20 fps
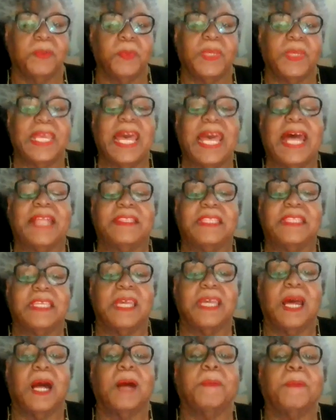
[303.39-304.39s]
We had
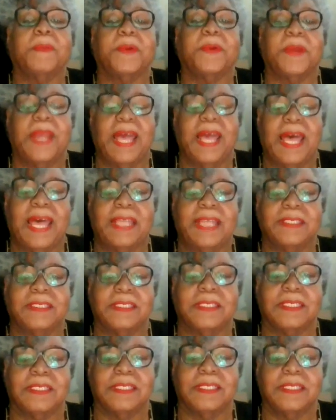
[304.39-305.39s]
the upper
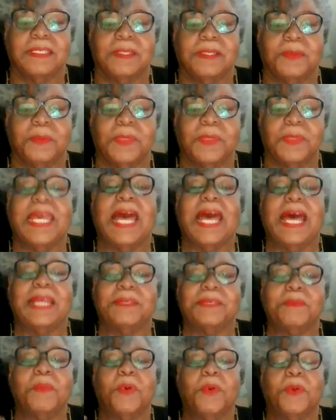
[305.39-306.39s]
hand. We
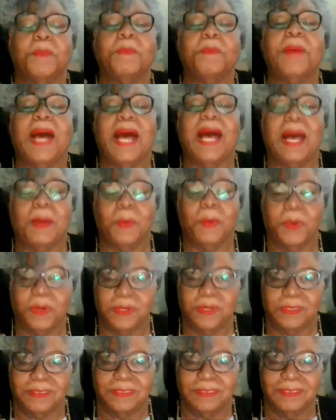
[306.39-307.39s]
had more
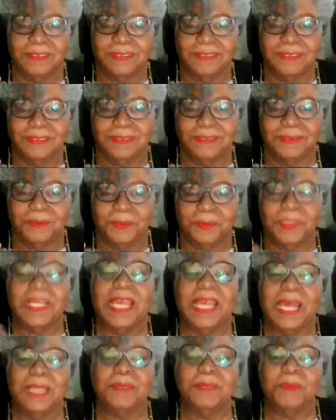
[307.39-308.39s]
power.
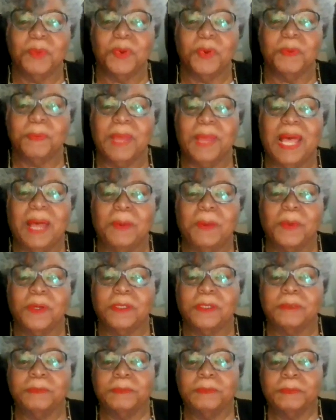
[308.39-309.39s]
We had more
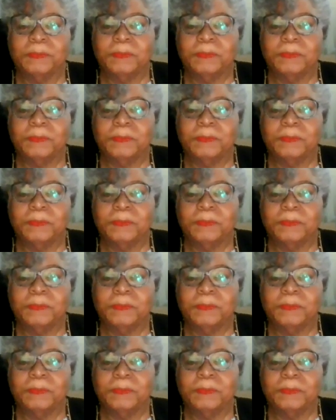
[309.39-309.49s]
power.